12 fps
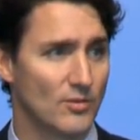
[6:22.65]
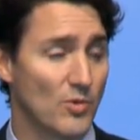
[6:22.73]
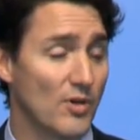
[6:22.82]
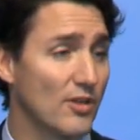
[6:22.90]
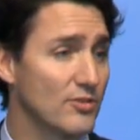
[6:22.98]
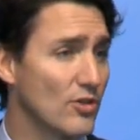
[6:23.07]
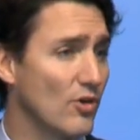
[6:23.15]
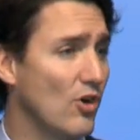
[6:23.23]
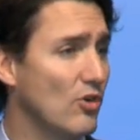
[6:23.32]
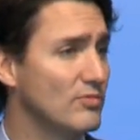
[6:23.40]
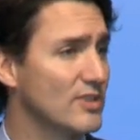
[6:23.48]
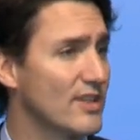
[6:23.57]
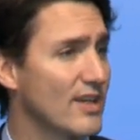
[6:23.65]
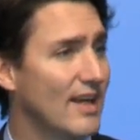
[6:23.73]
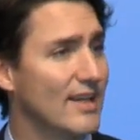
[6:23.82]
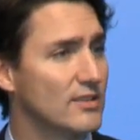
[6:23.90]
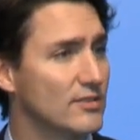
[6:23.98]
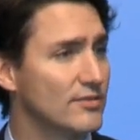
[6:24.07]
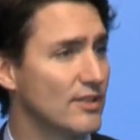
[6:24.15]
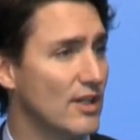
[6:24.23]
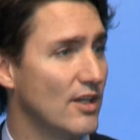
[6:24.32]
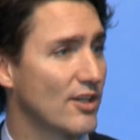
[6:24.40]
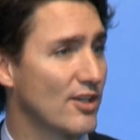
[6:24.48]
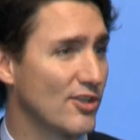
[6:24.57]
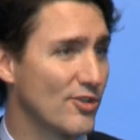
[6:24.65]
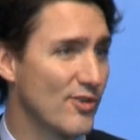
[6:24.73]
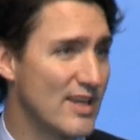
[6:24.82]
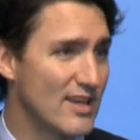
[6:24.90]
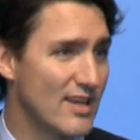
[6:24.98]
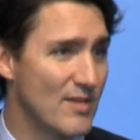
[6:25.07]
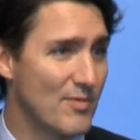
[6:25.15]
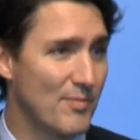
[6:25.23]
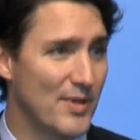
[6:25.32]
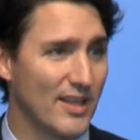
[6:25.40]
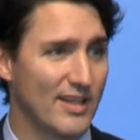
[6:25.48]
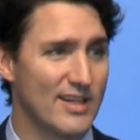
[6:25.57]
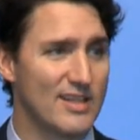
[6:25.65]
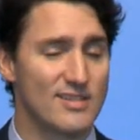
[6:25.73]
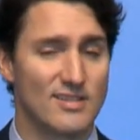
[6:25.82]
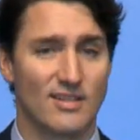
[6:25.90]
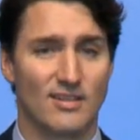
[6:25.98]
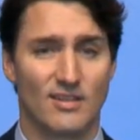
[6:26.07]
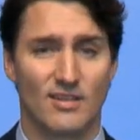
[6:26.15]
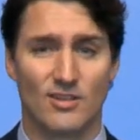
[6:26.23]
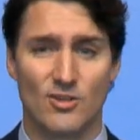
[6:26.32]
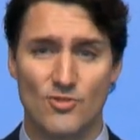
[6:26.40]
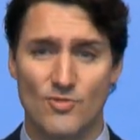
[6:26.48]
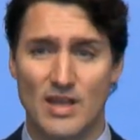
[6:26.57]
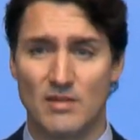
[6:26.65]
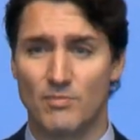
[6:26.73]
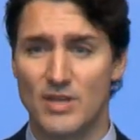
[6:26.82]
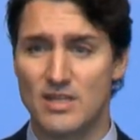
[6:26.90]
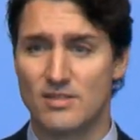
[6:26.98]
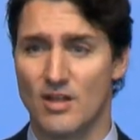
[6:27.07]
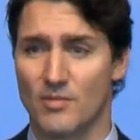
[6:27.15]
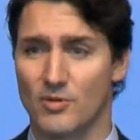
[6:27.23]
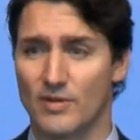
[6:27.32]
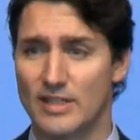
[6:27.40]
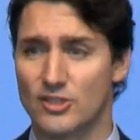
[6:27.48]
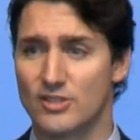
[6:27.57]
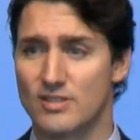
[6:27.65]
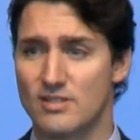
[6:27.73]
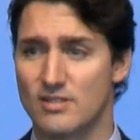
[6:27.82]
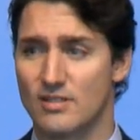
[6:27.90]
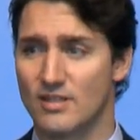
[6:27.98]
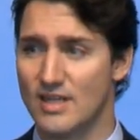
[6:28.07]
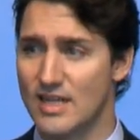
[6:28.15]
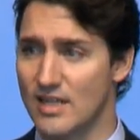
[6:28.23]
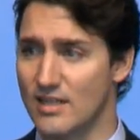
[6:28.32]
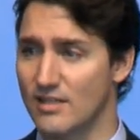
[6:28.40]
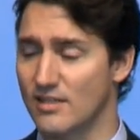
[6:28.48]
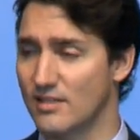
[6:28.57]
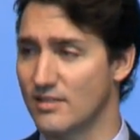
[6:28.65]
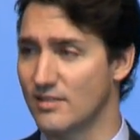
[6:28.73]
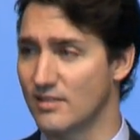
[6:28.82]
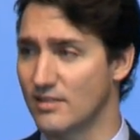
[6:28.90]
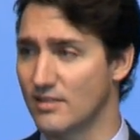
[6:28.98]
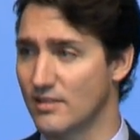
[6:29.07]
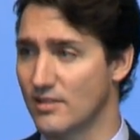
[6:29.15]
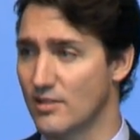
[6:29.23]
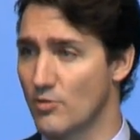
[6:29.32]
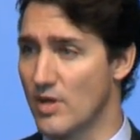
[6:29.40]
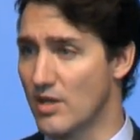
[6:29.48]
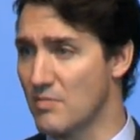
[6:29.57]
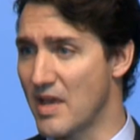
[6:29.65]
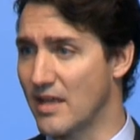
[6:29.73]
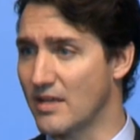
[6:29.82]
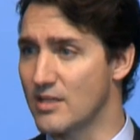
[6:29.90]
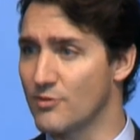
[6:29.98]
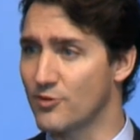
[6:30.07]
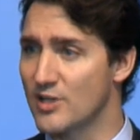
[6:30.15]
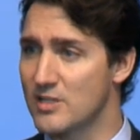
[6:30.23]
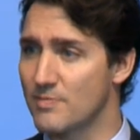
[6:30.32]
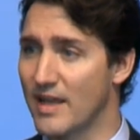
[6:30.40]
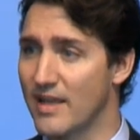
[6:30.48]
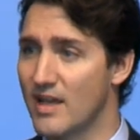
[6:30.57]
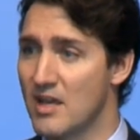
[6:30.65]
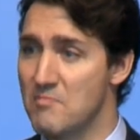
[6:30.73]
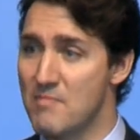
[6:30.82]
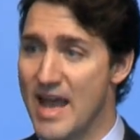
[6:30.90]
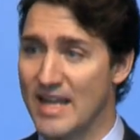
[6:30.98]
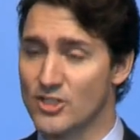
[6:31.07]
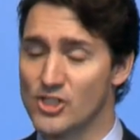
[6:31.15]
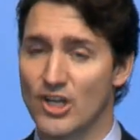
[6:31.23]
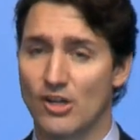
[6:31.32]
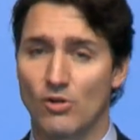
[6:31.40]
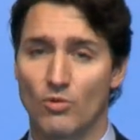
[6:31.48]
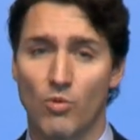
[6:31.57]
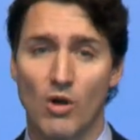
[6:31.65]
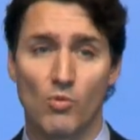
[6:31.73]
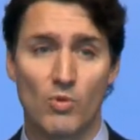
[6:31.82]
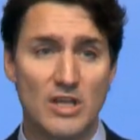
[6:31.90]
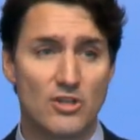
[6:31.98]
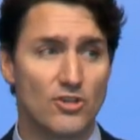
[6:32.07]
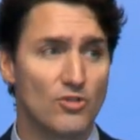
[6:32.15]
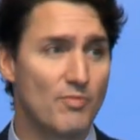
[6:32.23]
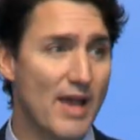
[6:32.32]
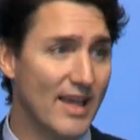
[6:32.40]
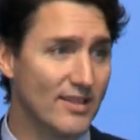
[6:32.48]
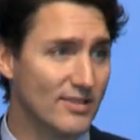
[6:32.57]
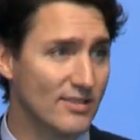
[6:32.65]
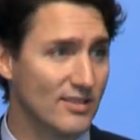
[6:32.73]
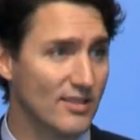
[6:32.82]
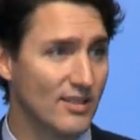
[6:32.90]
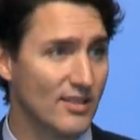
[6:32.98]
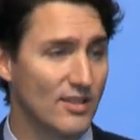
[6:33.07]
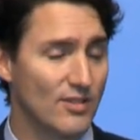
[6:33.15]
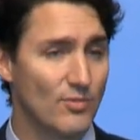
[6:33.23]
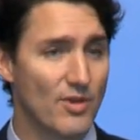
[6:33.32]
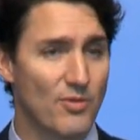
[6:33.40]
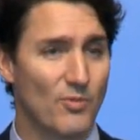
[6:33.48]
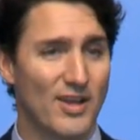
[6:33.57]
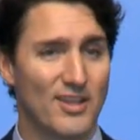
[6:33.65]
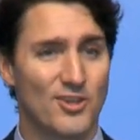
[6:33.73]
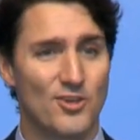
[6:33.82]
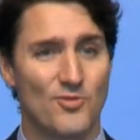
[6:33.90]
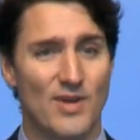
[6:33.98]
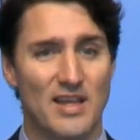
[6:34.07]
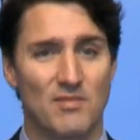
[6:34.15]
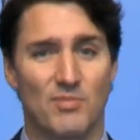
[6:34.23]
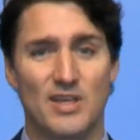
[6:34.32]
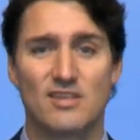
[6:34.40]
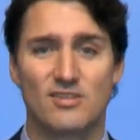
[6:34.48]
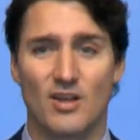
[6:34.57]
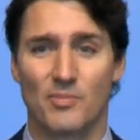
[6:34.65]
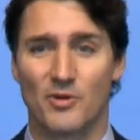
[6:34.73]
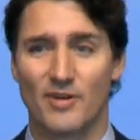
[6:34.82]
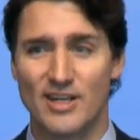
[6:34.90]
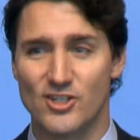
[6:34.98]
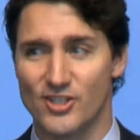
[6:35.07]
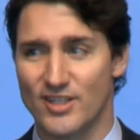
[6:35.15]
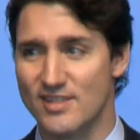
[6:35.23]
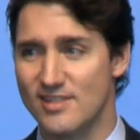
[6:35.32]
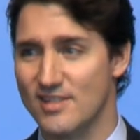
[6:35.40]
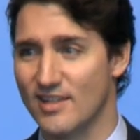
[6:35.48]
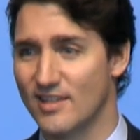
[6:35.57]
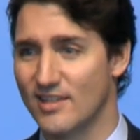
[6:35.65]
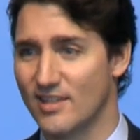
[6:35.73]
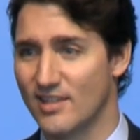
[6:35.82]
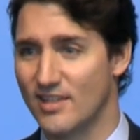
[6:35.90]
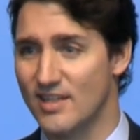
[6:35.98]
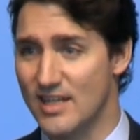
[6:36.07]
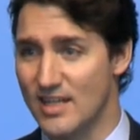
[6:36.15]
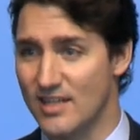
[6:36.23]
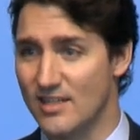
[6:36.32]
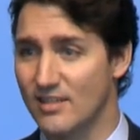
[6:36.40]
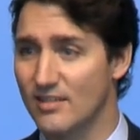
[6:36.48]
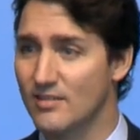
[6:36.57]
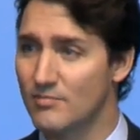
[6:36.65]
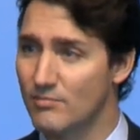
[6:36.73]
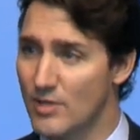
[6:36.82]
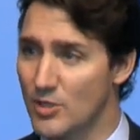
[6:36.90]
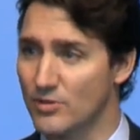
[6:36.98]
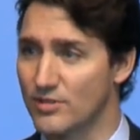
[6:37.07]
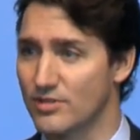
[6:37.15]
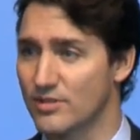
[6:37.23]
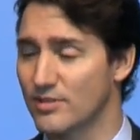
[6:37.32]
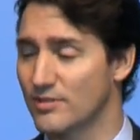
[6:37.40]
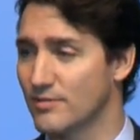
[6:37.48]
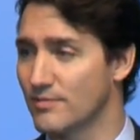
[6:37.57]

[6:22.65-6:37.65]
We're also home to the kinds of concrete capabilities that UN peace operations need. We can make a difference by matching what we do best with what UN peace operations need most.